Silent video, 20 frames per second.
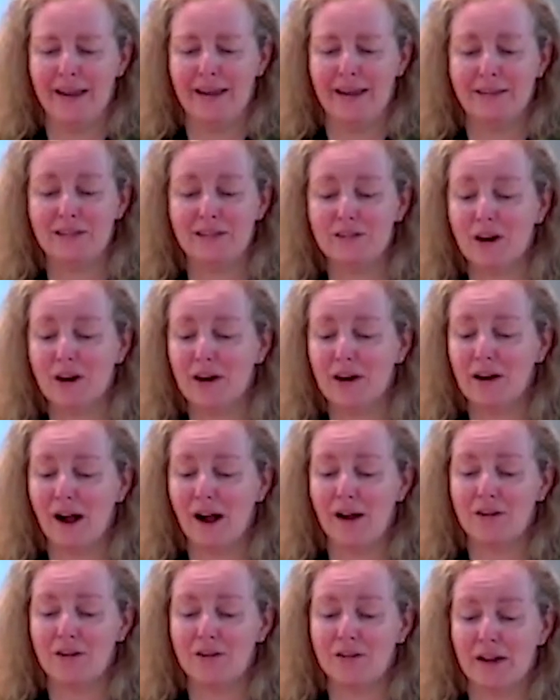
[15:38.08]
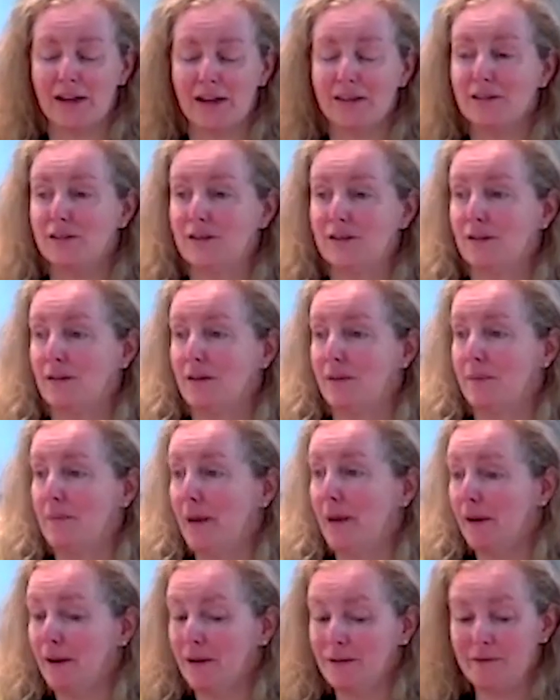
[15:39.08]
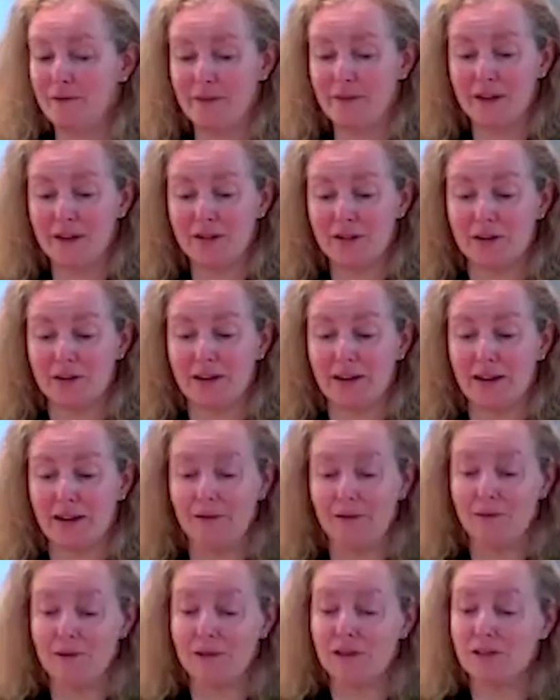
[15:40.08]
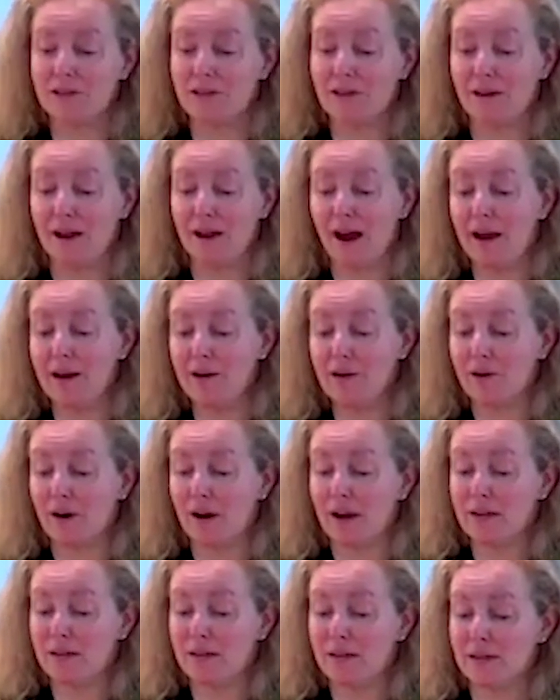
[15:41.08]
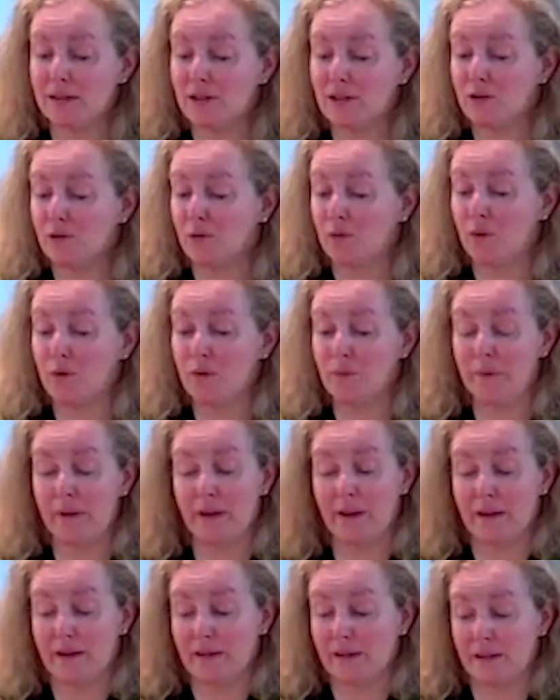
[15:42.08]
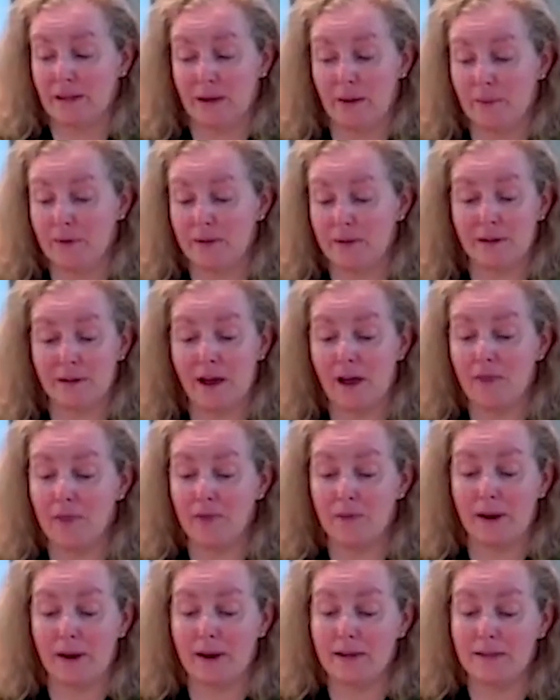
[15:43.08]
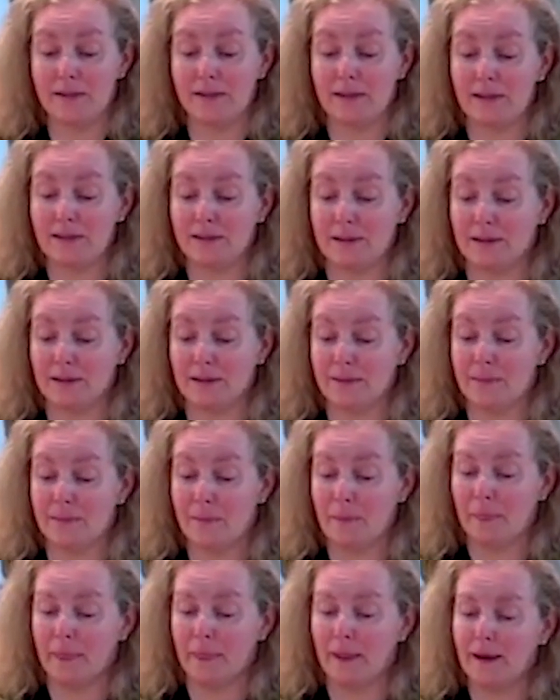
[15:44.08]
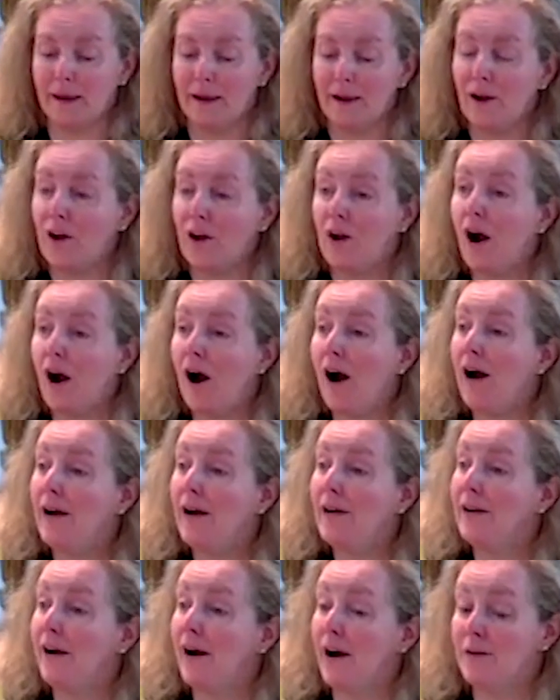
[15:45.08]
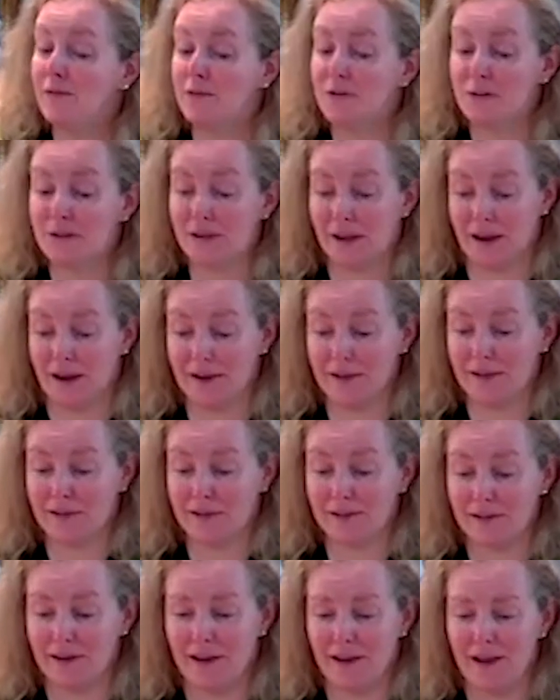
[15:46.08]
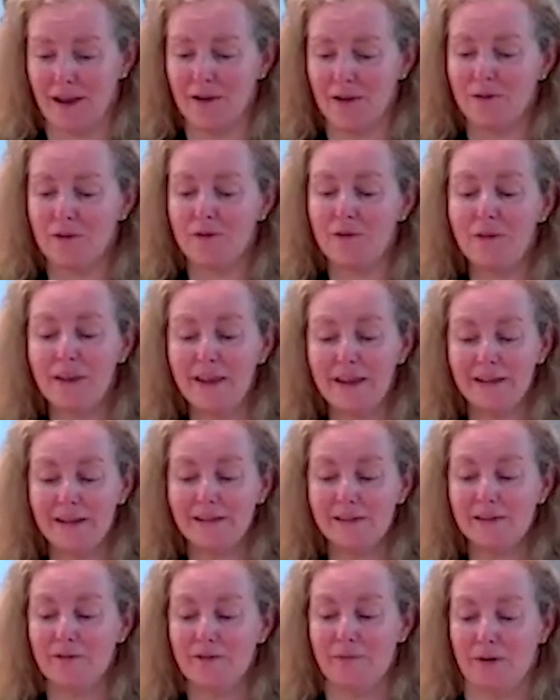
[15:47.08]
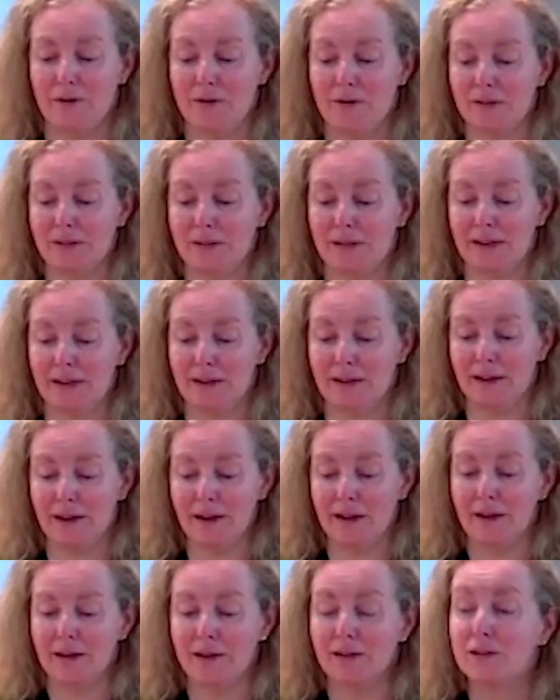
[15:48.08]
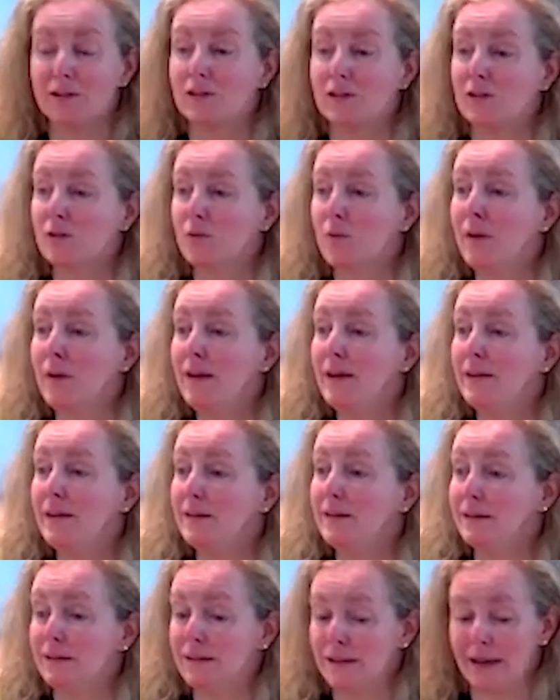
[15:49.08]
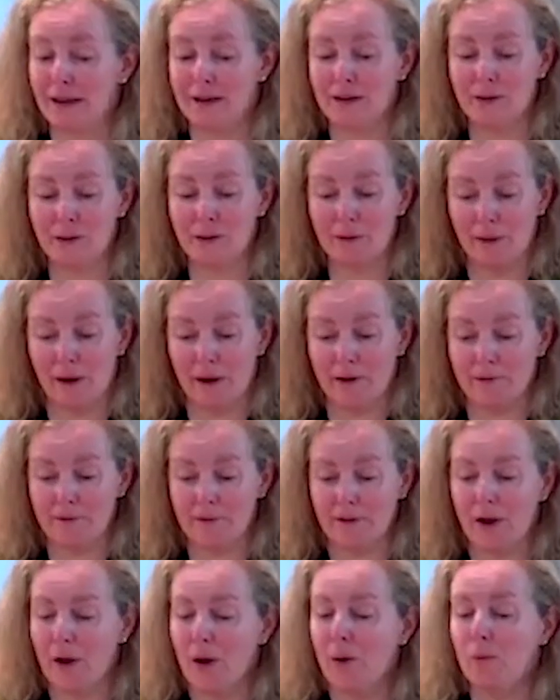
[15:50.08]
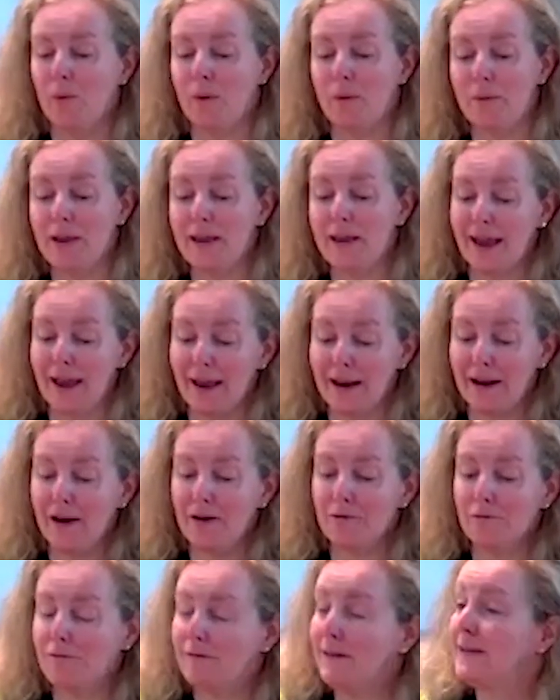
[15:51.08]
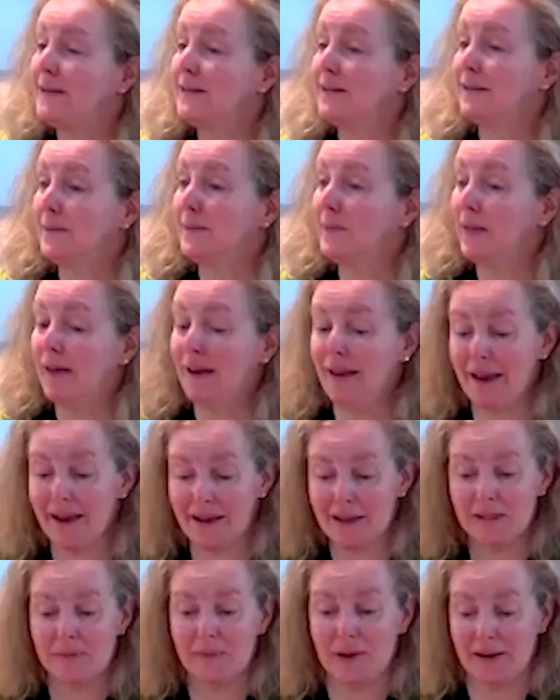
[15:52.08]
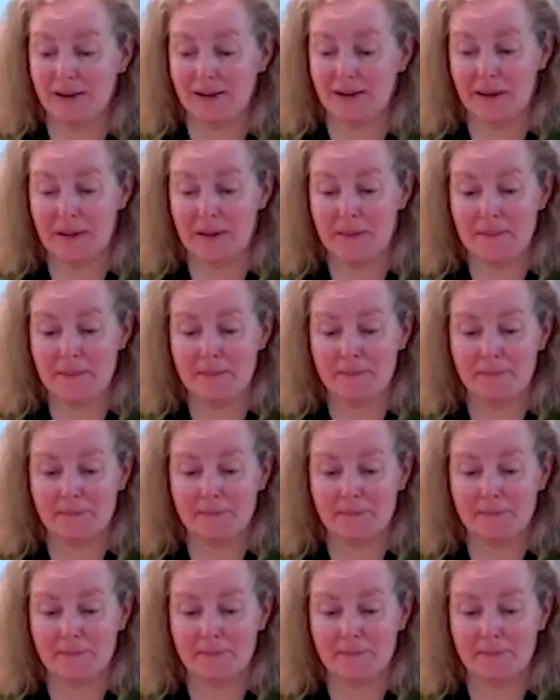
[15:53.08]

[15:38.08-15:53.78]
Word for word: in stark contrast to the barren fig tree, which denied Christ its fruit because it was not the right season. God offers us figs of mercy, sweet, tender love, when we cannot reasonably expect them.